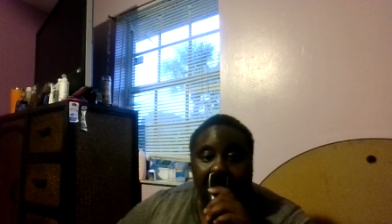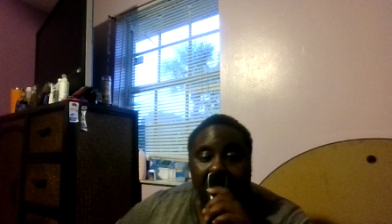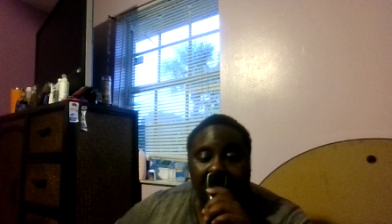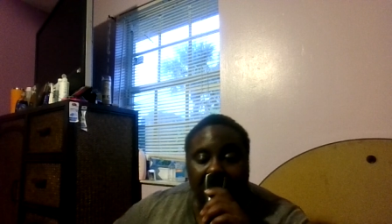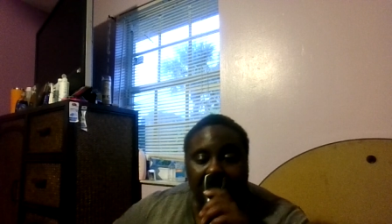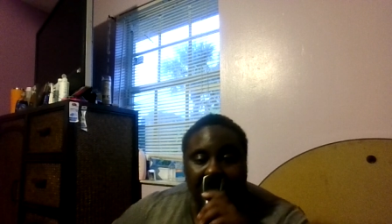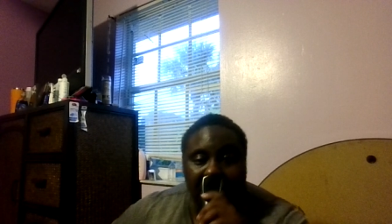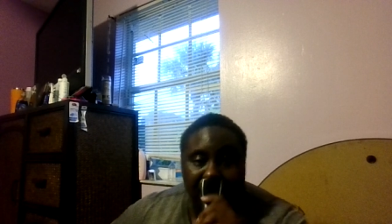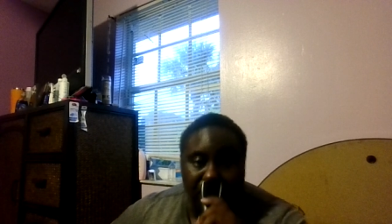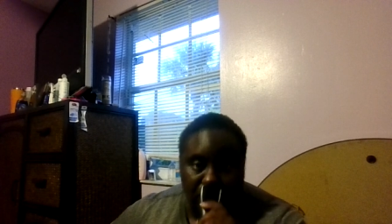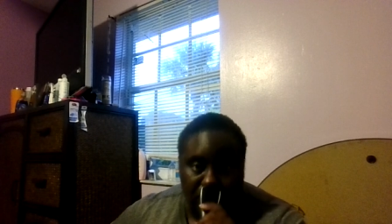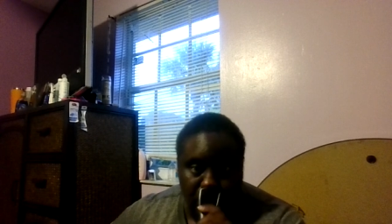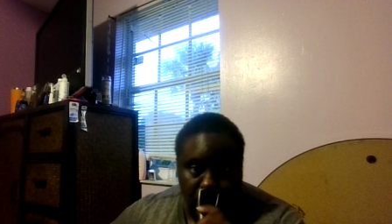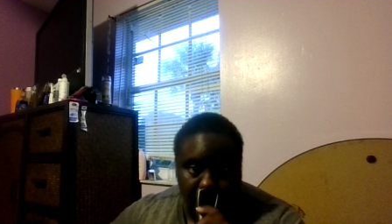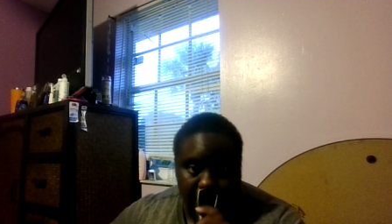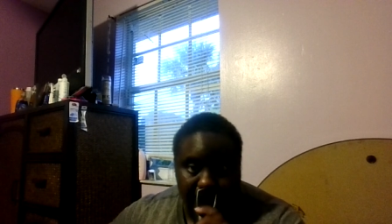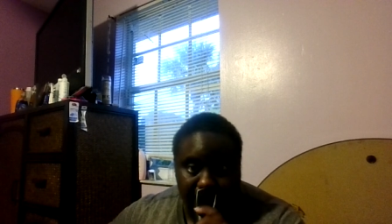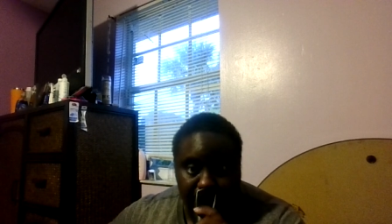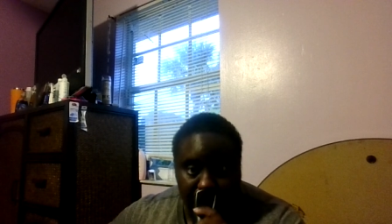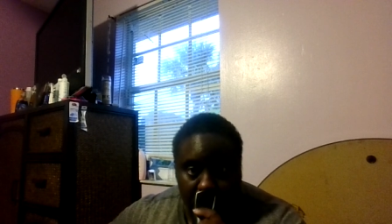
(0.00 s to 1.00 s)
Met My Future
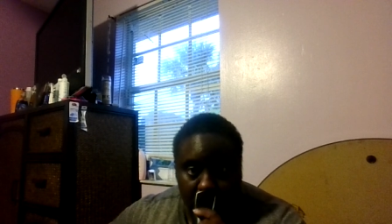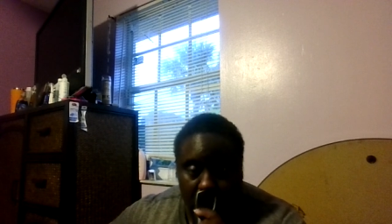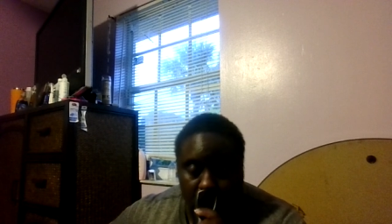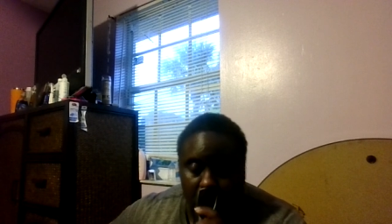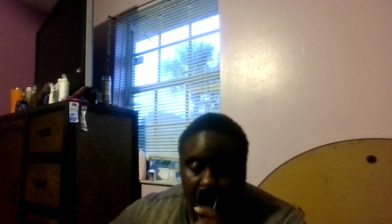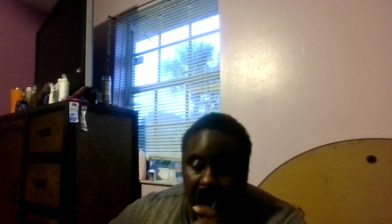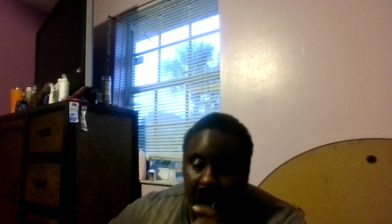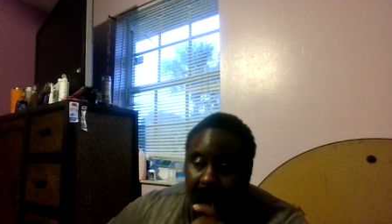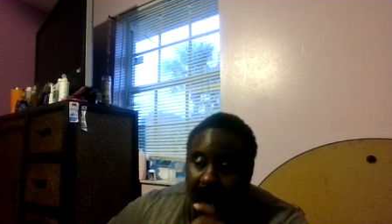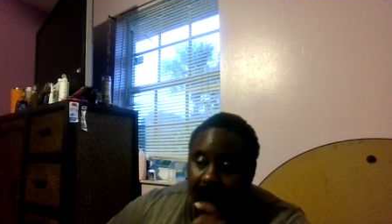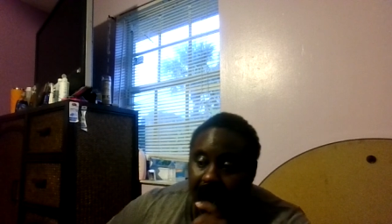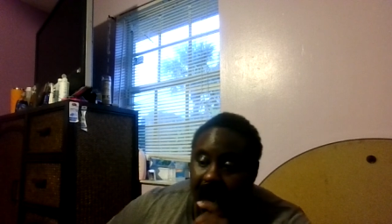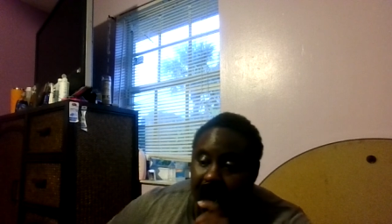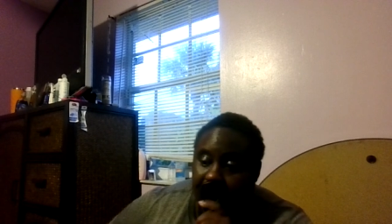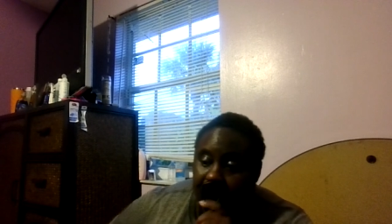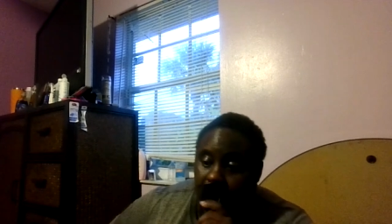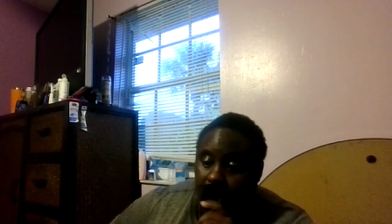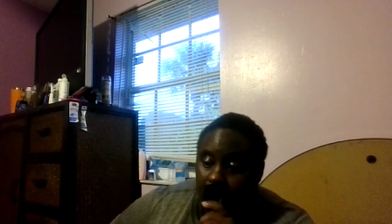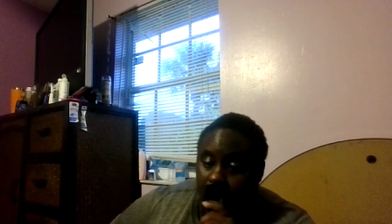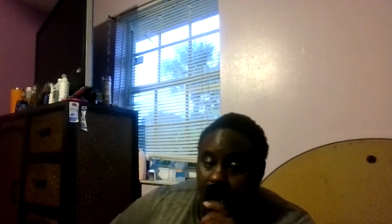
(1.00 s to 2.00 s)
Wife Show.
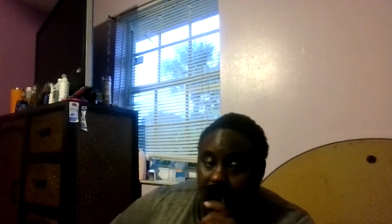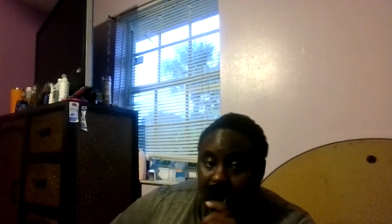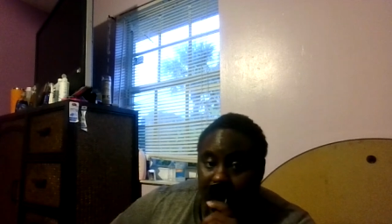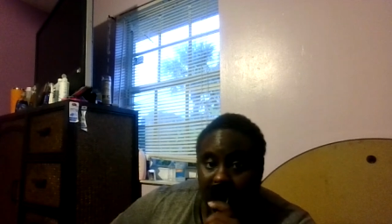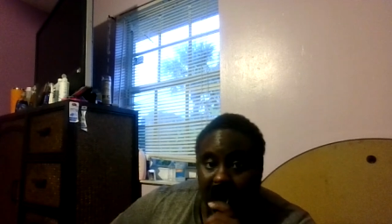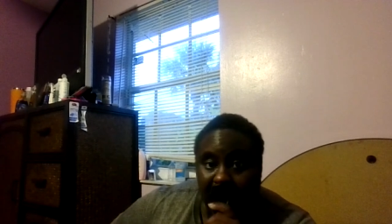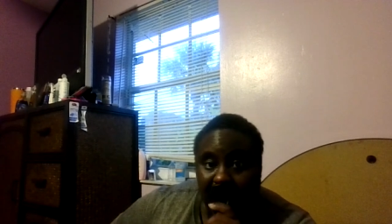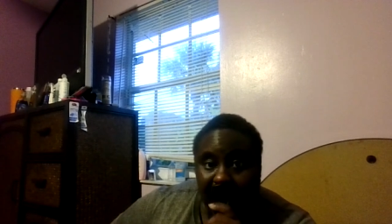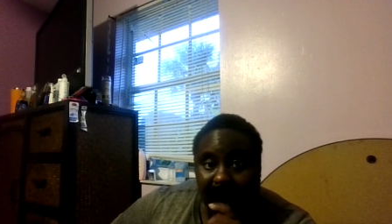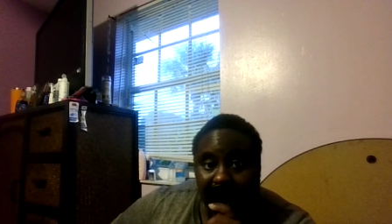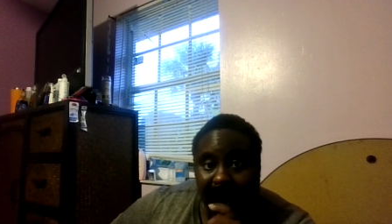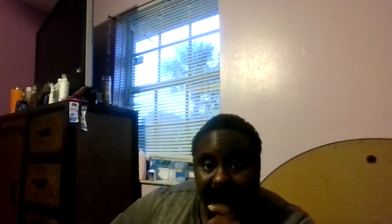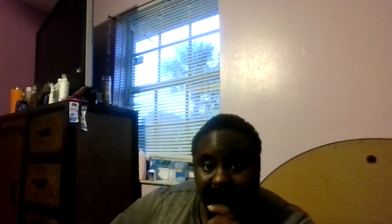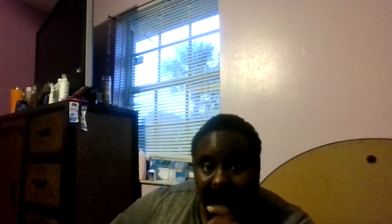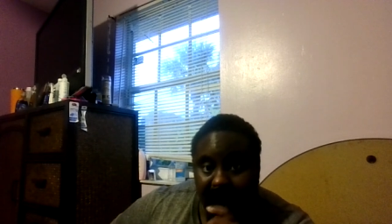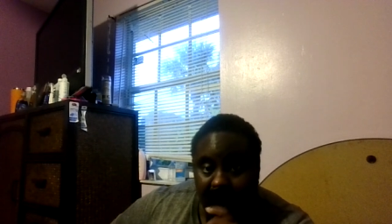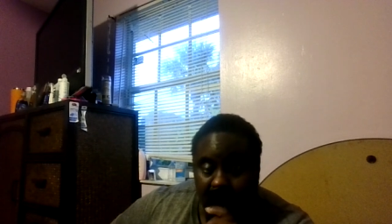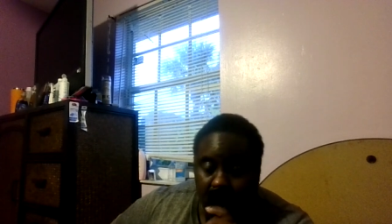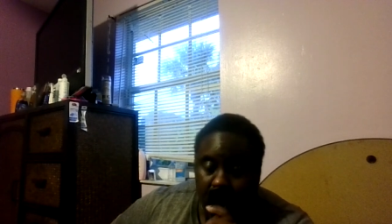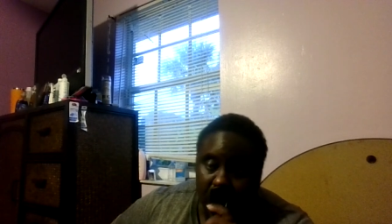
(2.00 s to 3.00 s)
So just let you
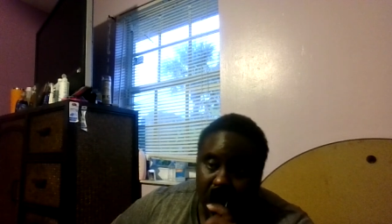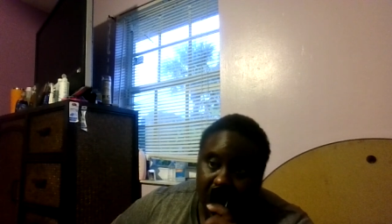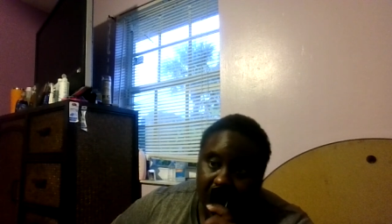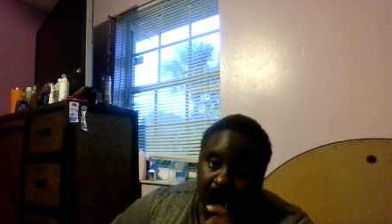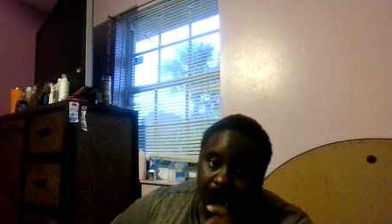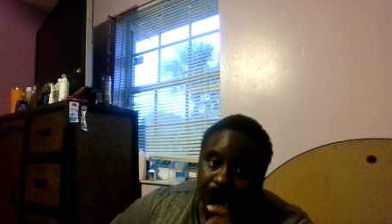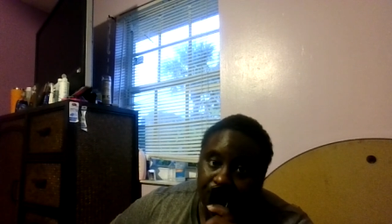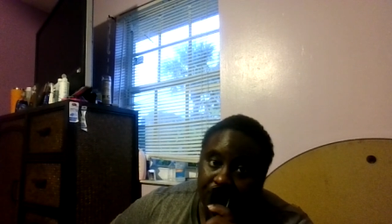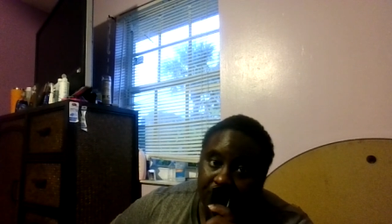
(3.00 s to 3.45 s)
guys know that.